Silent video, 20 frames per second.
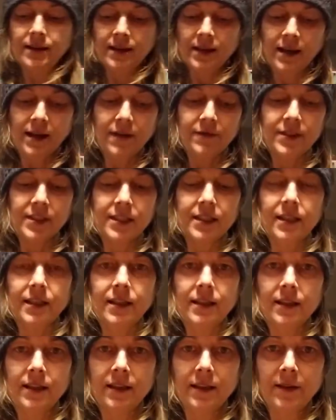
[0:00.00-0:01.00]

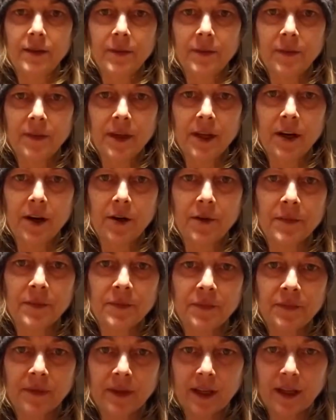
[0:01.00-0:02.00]
Obviously,
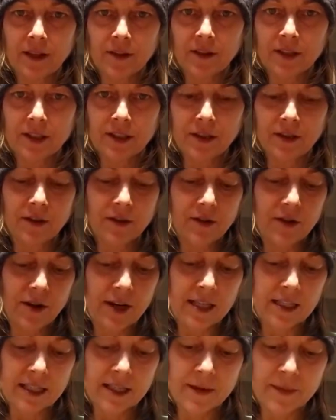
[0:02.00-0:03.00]
it looks a little
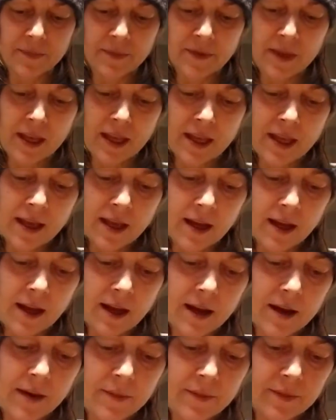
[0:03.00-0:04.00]
crazy.
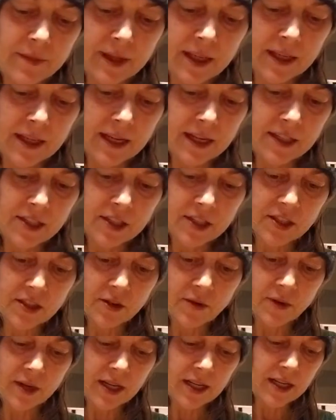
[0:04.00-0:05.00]
And then I just
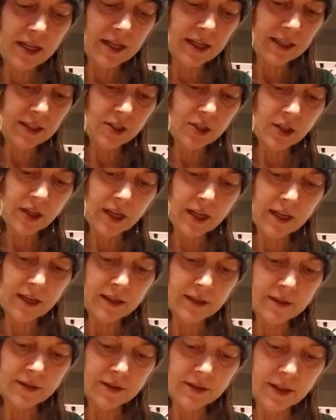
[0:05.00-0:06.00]
go in and I try
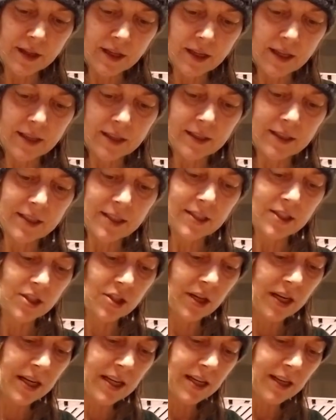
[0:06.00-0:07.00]
and
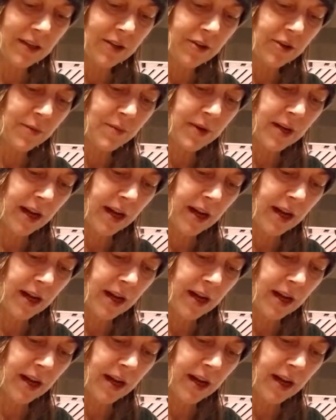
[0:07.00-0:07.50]
get a little bit of